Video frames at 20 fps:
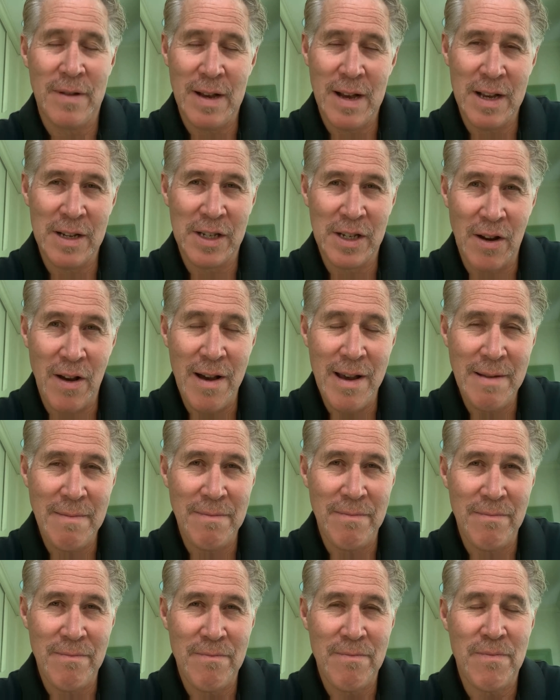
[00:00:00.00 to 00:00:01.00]
aside
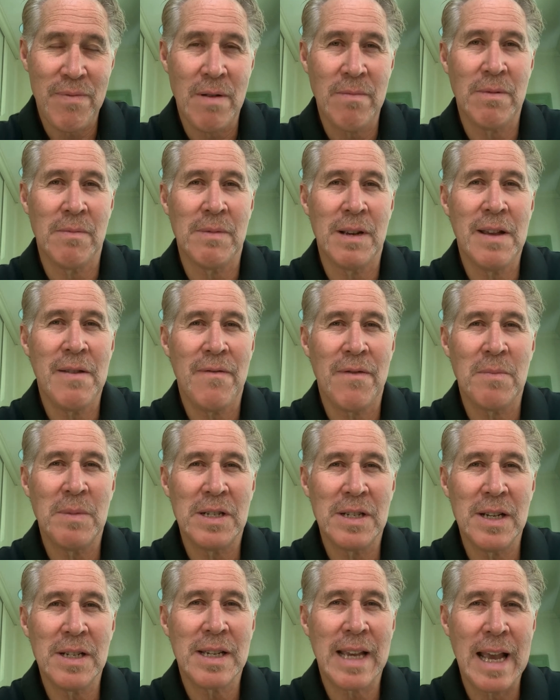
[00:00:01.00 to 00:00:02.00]
probably from a
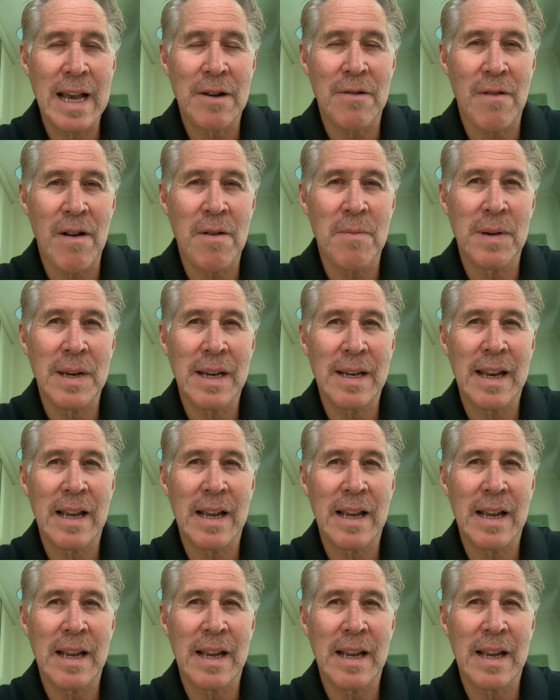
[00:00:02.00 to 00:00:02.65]
discounter opening